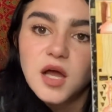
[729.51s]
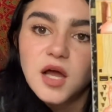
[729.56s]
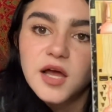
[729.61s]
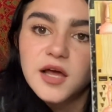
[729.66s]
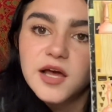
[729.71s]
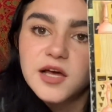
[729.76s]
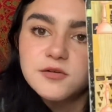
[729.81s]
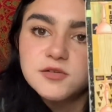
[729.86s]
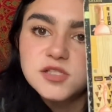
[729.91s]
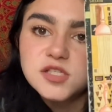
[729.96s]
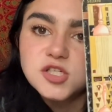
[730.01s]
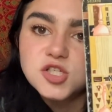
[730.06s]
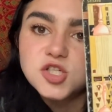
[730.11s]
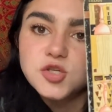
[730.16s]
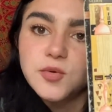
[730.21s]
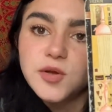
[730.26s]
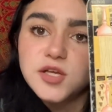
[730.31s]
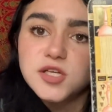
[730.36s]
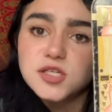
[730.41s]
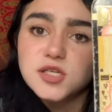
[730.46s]
A
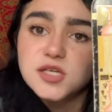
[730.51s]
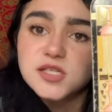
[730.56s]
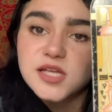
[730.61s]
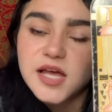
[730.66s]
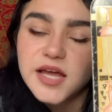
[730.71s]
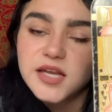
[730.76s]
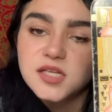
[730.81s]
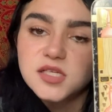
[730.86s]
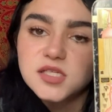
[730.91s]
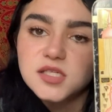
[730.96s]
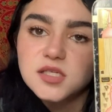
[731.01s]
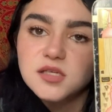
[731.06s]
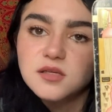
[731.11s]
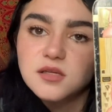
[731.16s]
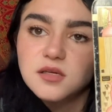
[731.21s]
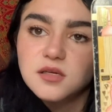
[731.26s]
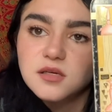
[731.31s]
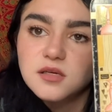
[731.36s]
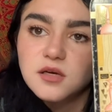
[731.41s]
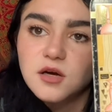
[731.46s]
situation has ended.
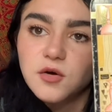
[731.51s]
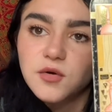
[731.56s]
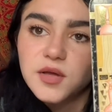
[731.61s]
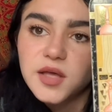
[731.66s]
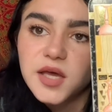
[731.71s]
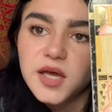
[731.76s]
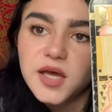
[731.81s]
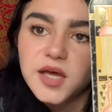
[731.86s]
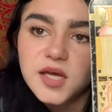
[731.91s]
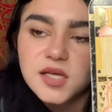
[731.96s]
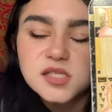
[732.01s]
Okay,